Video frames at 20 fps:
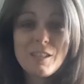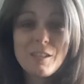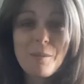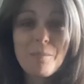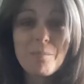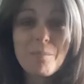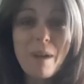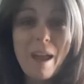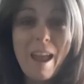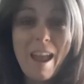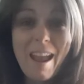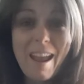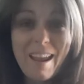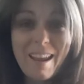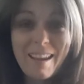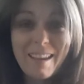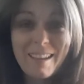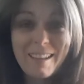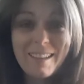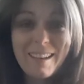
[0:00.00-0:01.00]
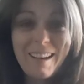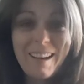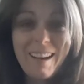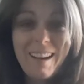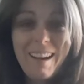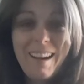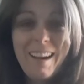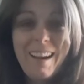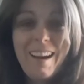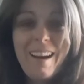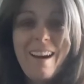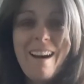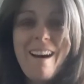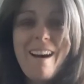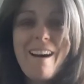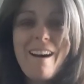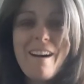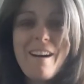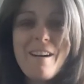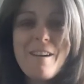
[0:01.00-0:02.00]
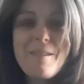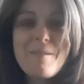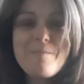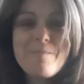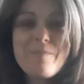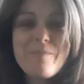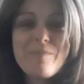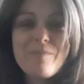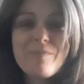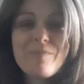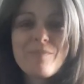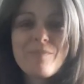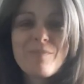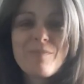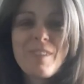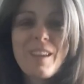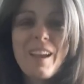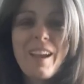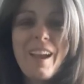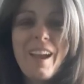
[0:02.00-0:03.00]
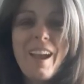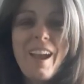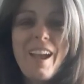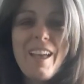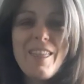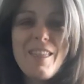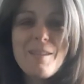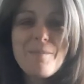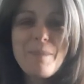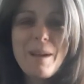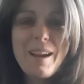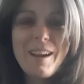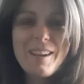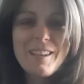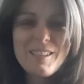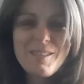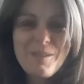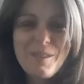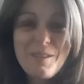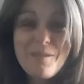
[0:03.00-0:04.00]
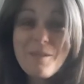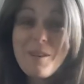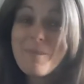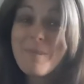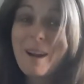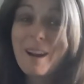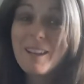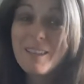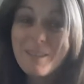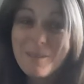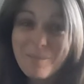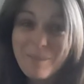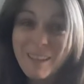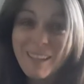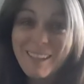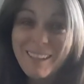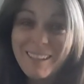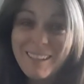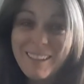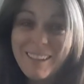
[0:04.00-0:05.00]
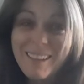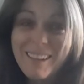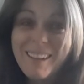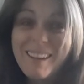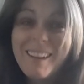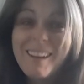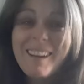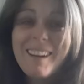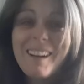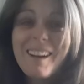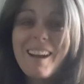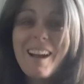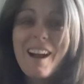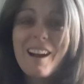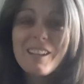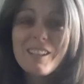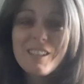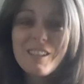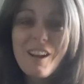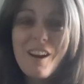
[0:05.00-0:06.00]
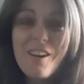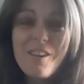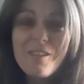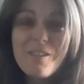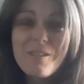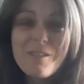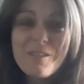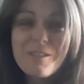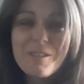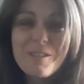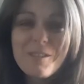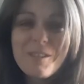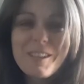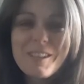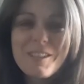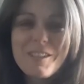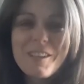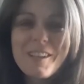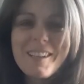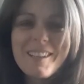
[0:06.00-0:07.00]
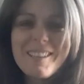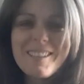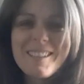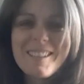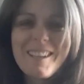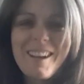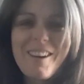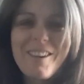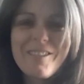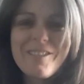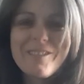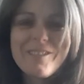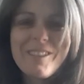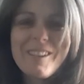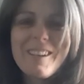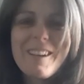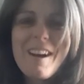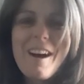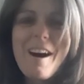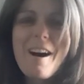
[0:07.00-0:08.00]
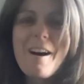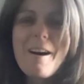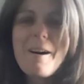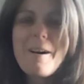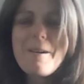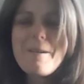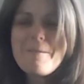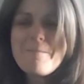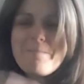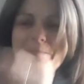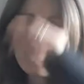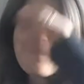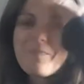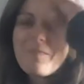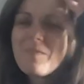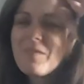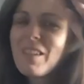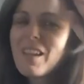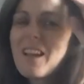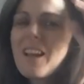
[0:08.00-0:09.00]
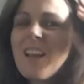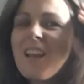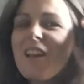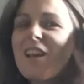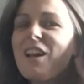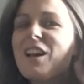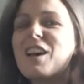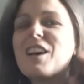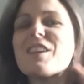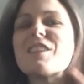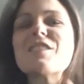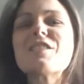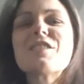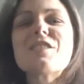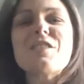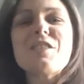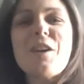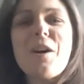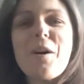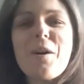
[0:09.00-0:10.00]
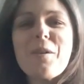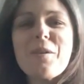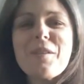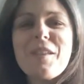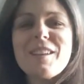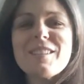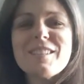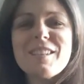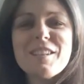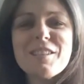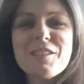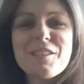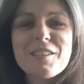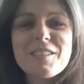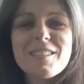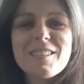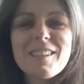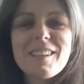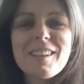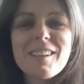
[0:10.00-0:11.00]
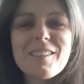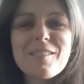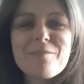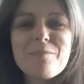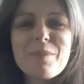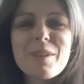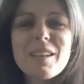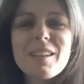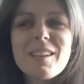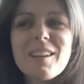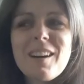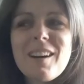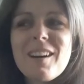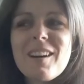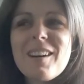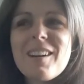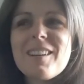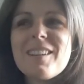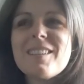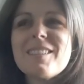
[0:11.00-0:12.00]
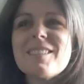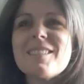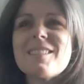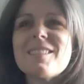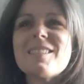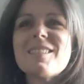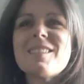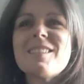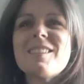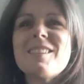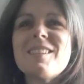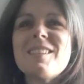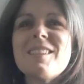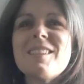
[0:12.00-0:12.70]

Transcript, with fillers: some pain. Um, and then my husband reminded me, you know, you could treat yourself. Um, so that's interesting because